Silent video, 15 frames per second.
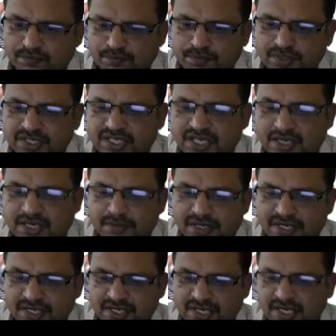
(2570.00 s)
pinion
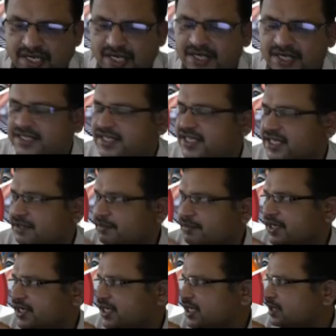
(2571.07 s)
material and gear
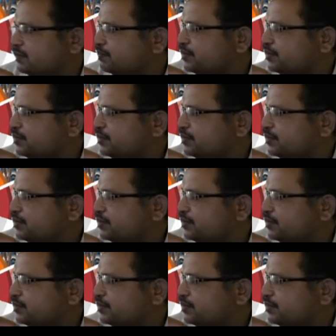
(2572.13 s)
material,